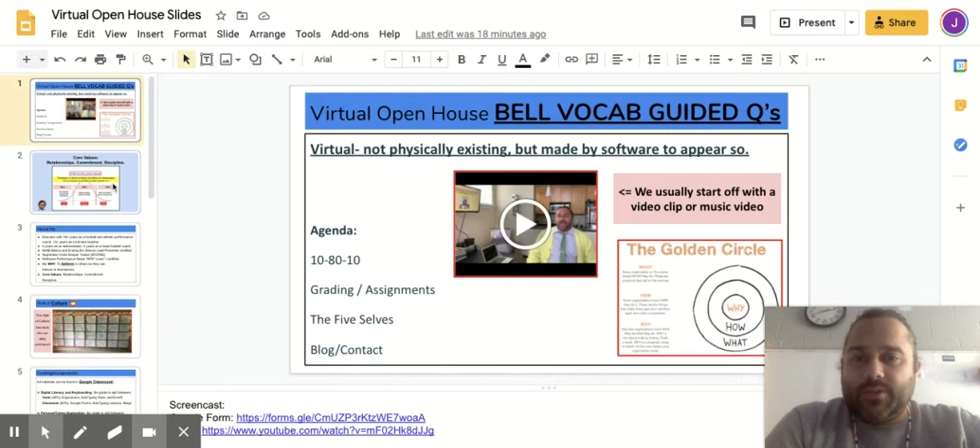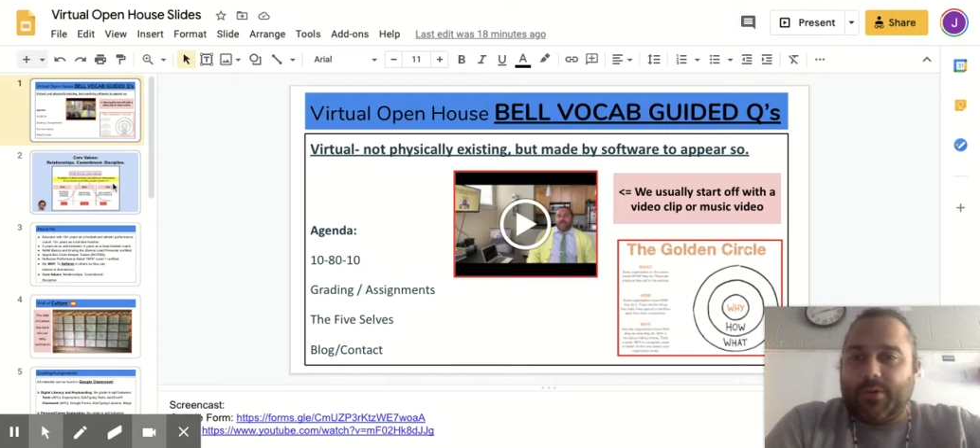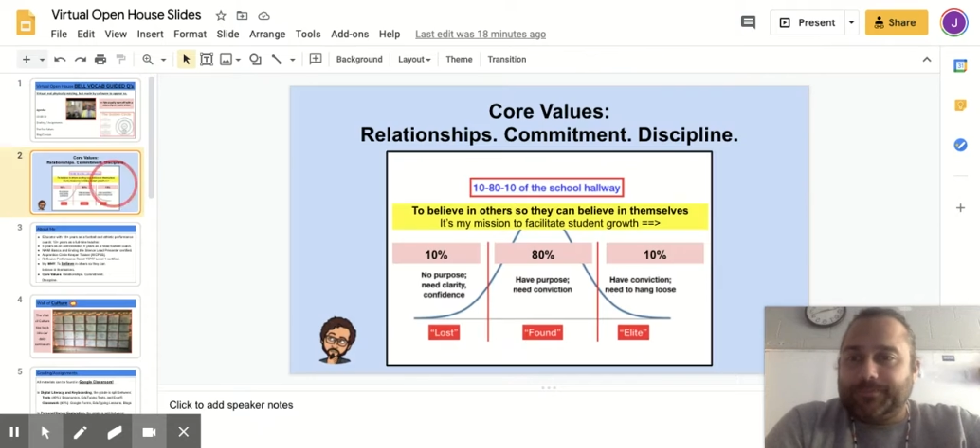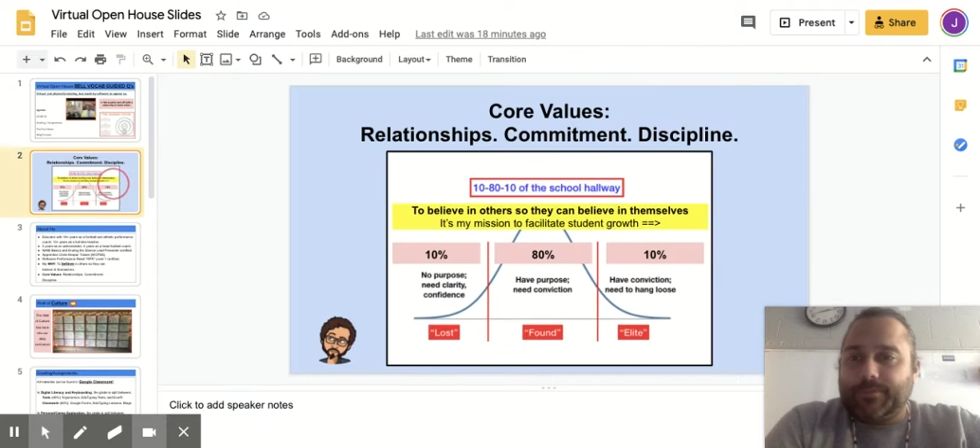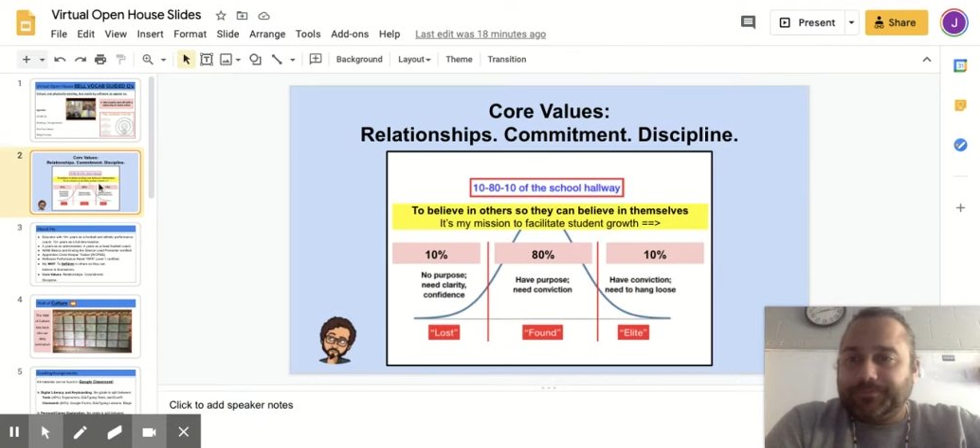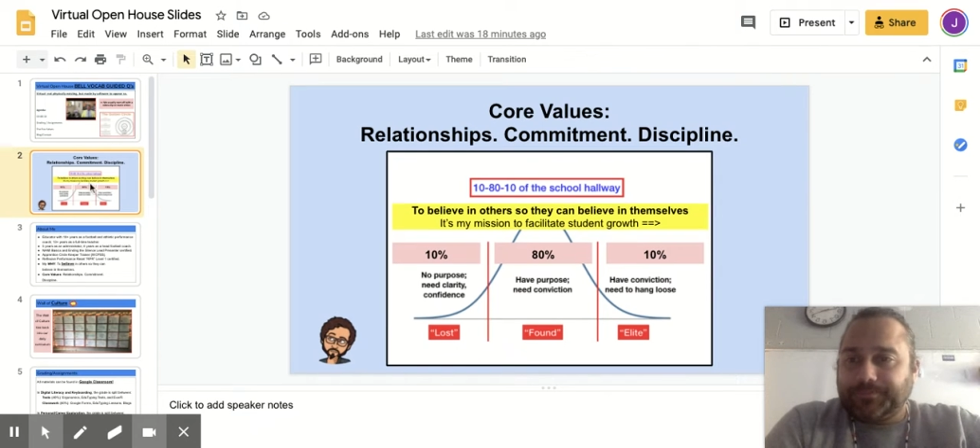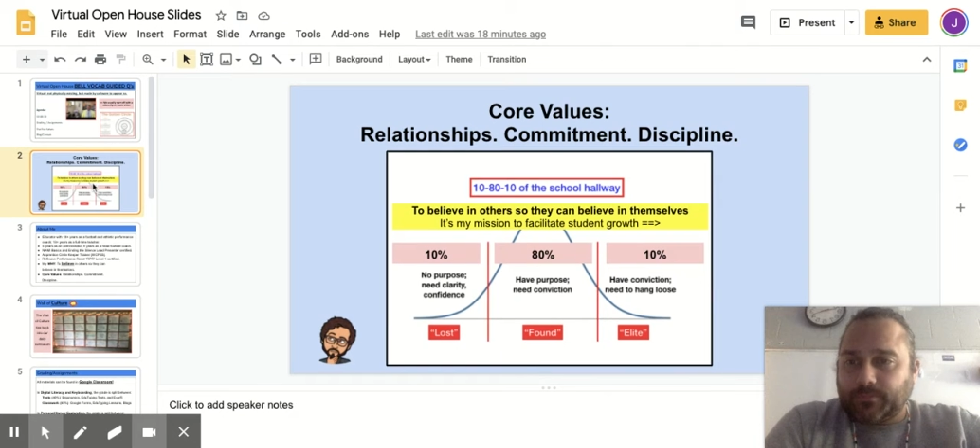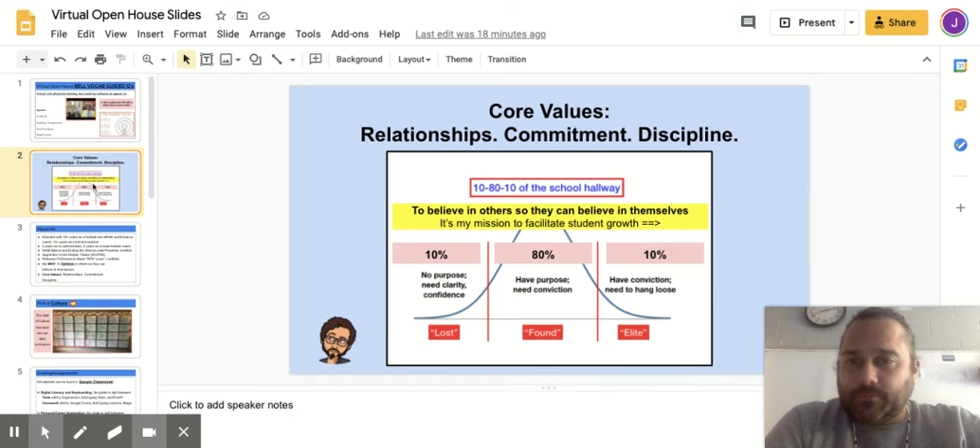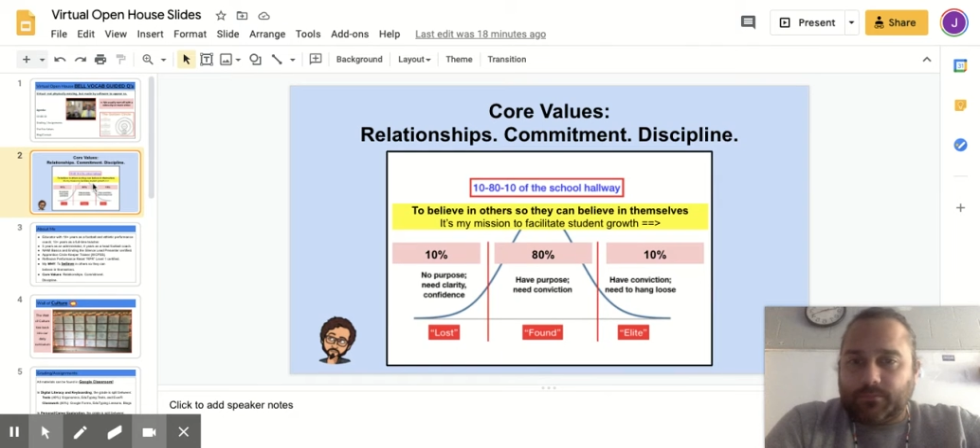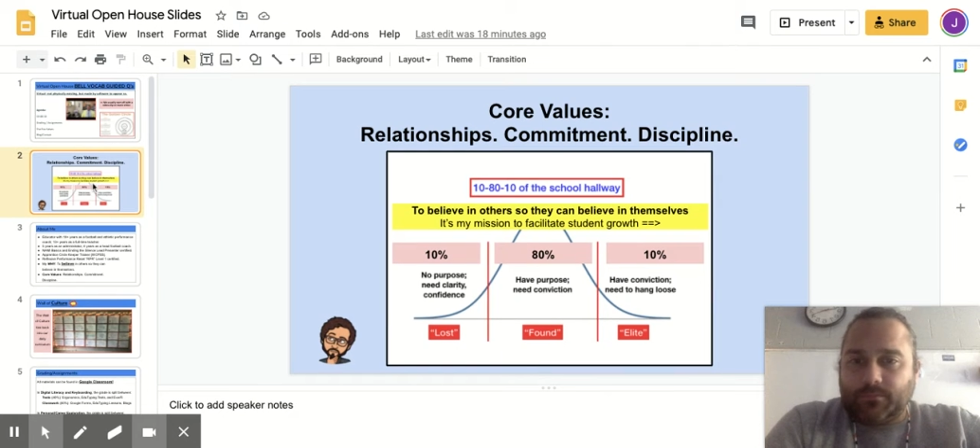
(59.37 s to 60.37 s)
So
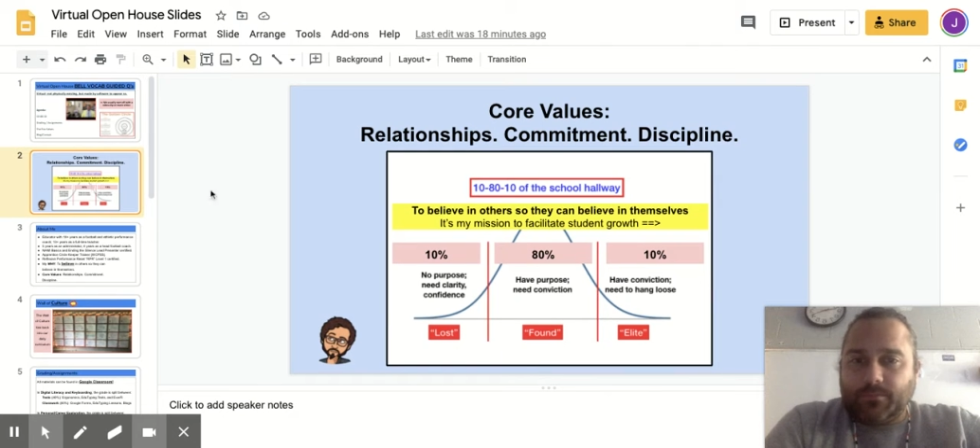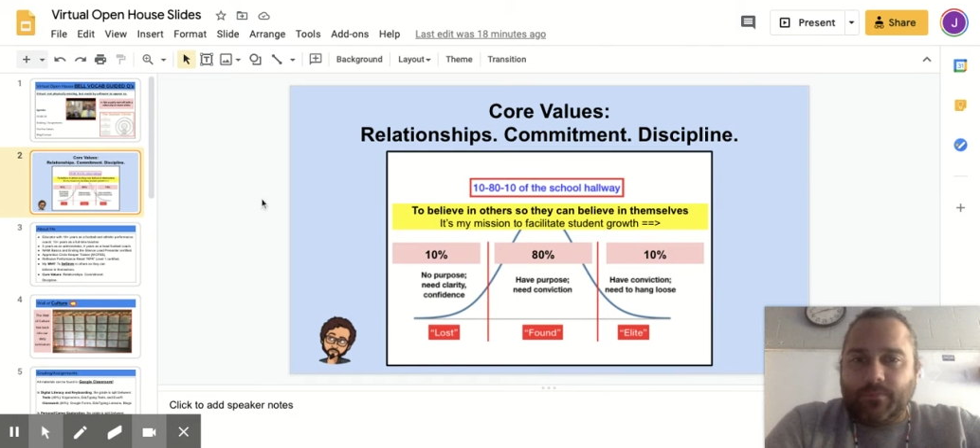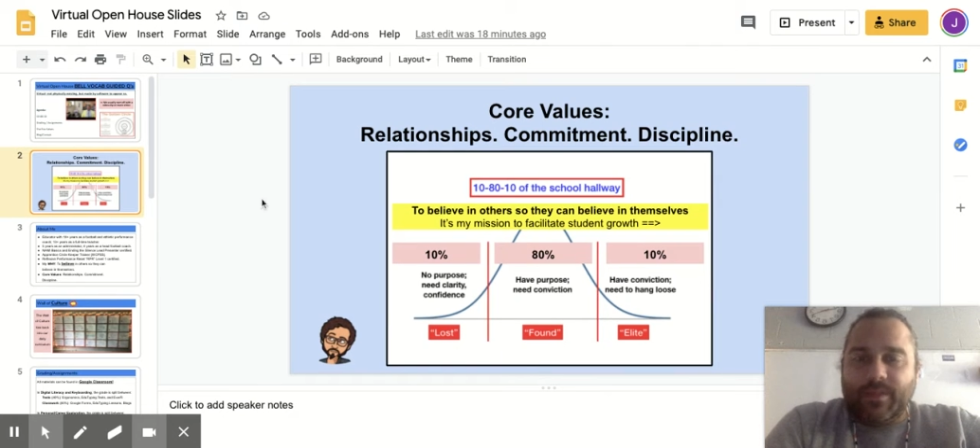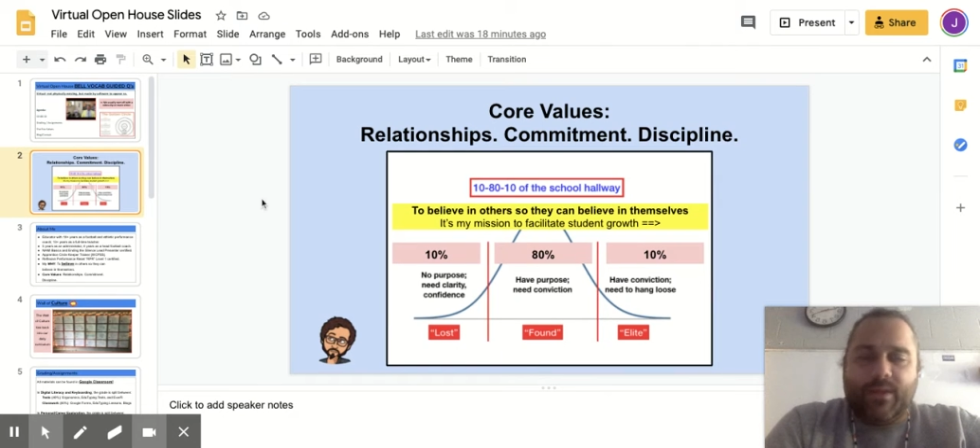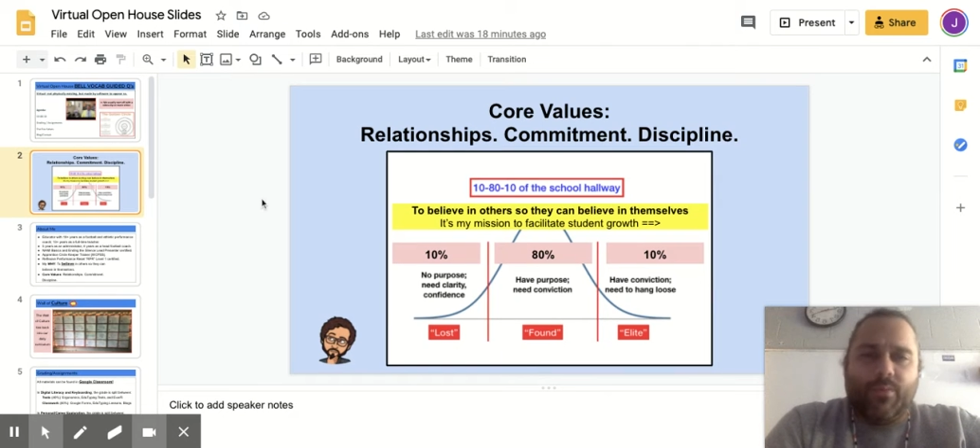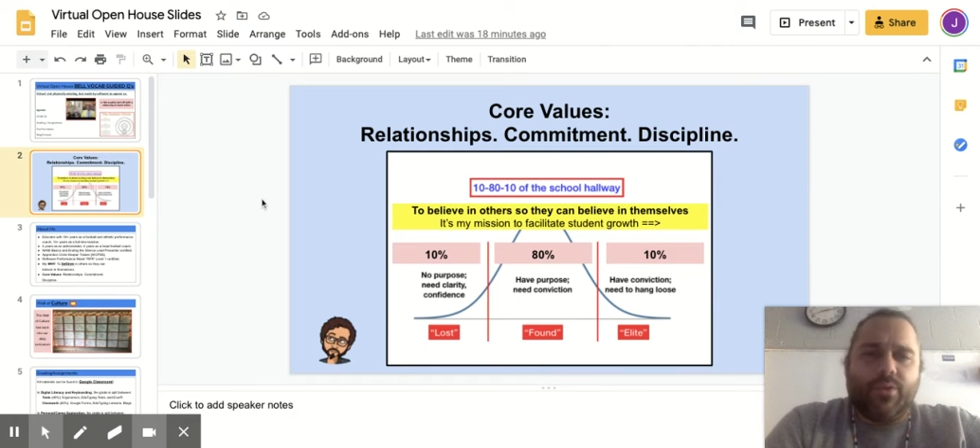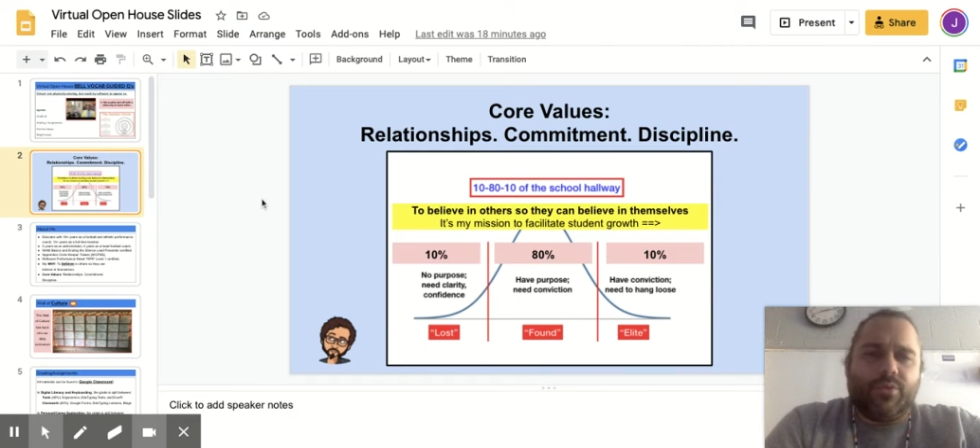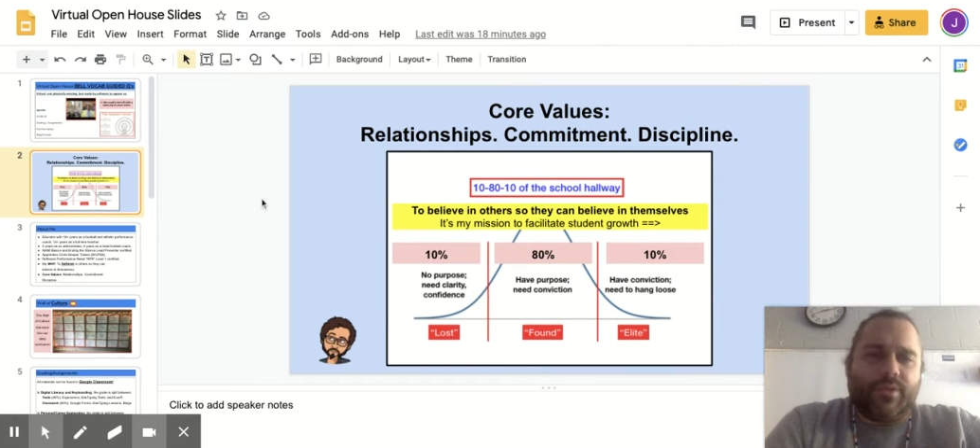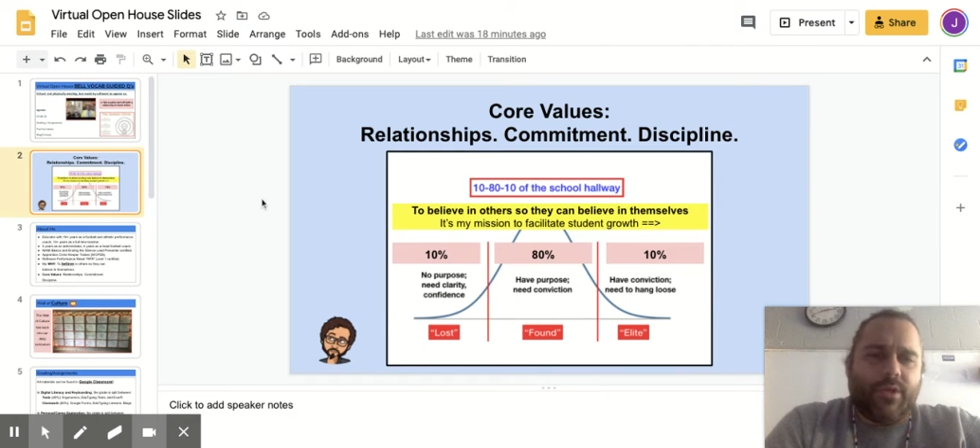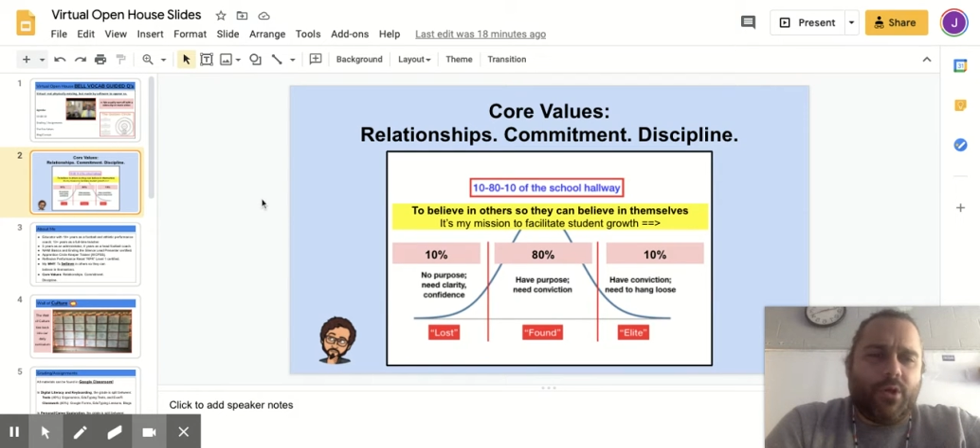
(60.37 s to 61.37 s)
then we usually